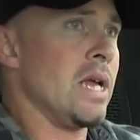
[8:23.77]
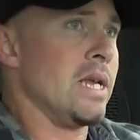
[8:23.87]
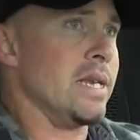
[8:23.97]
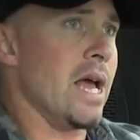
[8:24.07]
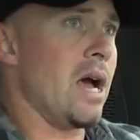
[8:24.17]

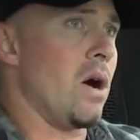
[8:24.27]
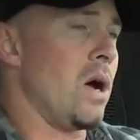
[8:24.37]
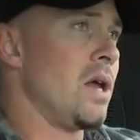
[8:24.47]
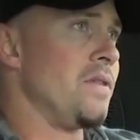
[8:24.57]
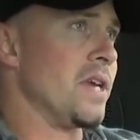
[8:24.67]
Now,
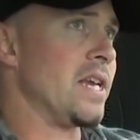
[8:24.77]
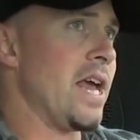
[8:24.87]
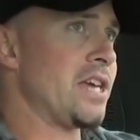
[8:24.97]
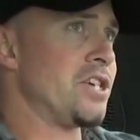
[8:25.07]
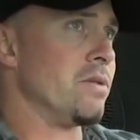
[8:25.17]
the
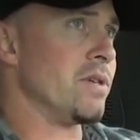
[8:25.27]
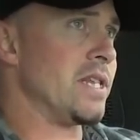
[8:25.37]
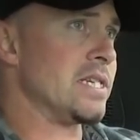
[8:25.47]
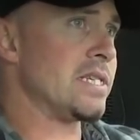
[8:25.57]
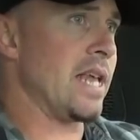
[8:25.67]
connection with
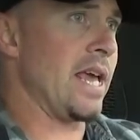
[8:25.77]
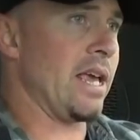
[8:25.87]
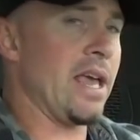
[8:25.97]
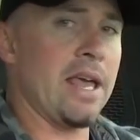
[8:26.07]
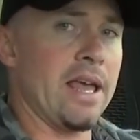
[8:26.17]
this thing
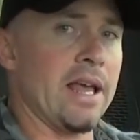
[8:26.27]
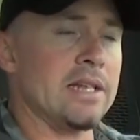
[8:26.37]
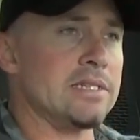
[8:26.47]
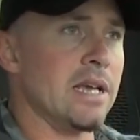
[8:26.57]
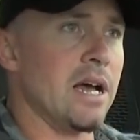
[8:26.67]

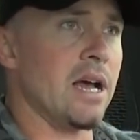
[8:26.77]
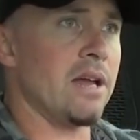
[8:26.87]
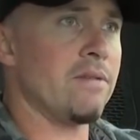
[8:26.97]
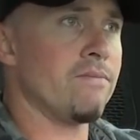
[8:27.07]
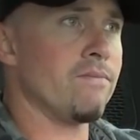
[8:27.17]
and
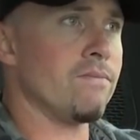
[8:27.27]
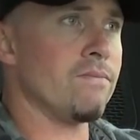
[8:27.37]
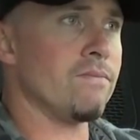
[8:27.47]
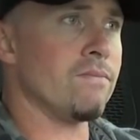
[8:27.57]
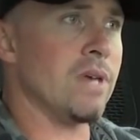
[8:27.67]

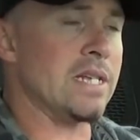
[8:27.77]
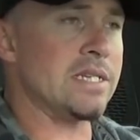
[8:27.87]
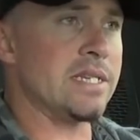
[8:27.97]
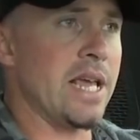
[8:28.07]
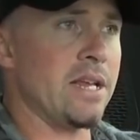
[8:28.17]

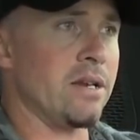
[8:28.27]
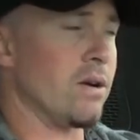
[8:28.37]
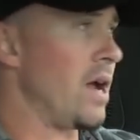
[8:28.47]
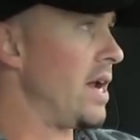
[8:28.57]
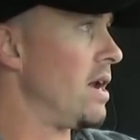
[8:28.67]
Satan, all
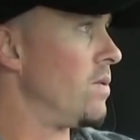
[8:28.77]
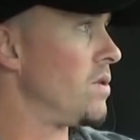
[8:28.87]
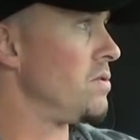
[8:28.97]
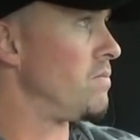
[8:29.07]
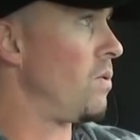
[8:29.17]
right? I
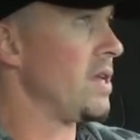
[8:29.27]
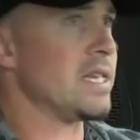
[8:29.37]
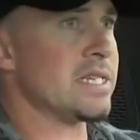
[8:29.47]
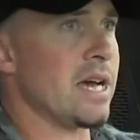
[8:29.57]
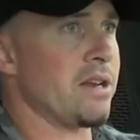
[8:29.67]
want to point
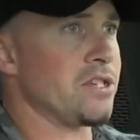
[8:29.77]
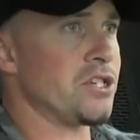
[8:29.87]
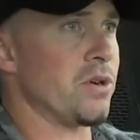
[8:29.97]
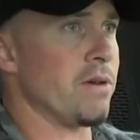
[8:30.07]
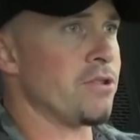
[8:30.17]
this out in
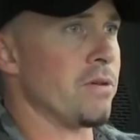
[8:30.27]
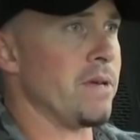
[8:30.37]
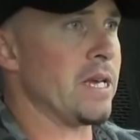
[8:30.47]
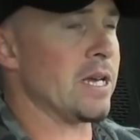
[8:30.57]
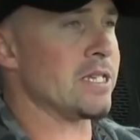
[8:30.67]
Scripture
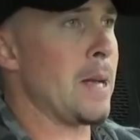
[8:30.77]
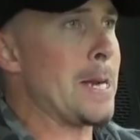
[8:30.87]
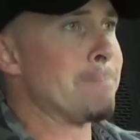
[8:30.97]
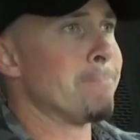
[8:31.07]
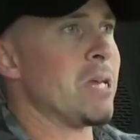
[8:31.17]
because
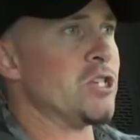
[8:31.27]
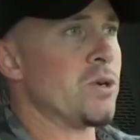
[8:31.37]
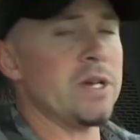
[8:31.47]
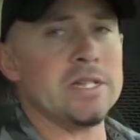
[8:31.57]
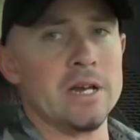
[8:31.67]
he's
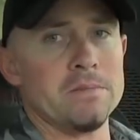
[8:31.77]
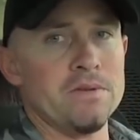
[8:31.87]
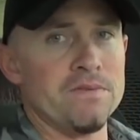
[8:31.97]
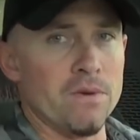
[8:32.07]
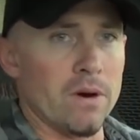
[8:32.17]
already done it
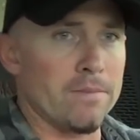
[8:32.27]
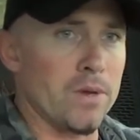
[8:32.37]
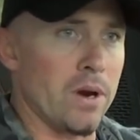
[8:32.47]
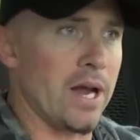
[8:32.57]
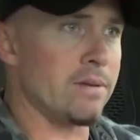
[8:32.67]
before,
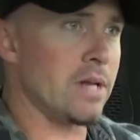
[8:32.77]
all right?